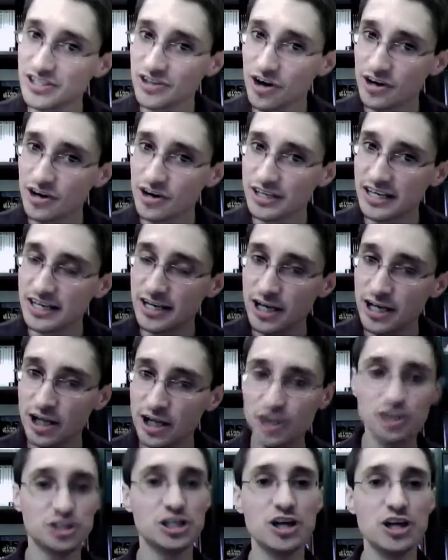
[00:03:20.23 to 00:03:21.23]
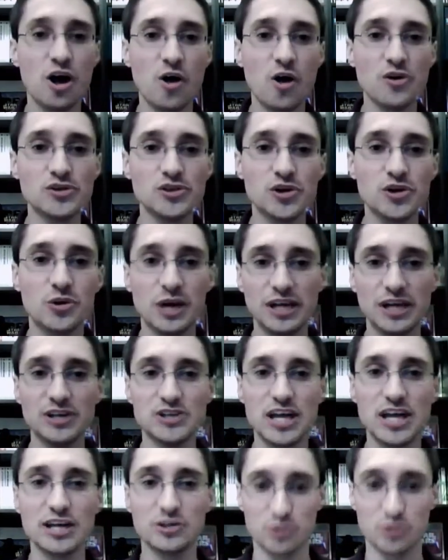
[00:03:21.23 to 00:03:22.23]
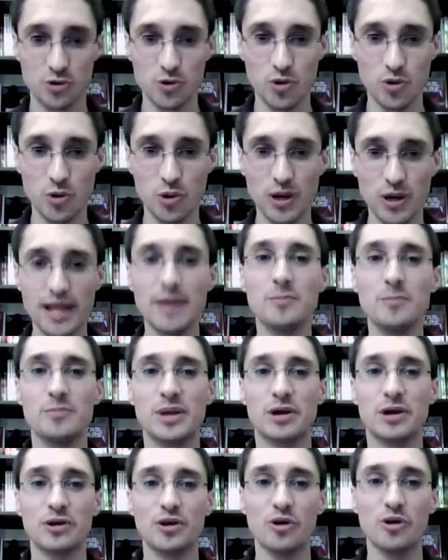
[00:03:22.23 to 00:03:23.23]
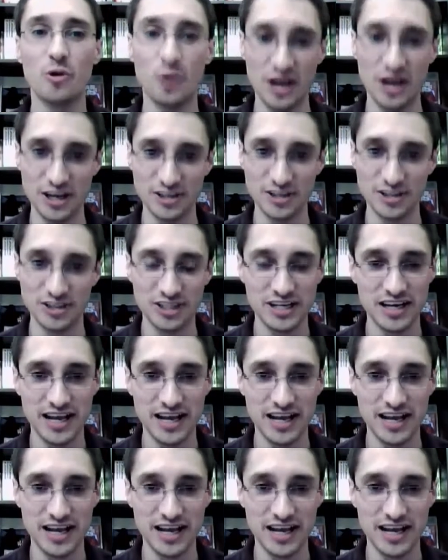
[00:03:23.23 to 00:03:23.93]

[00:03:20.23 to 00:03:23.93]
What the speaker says: Tarkin, she also is a cruel Imperial witch.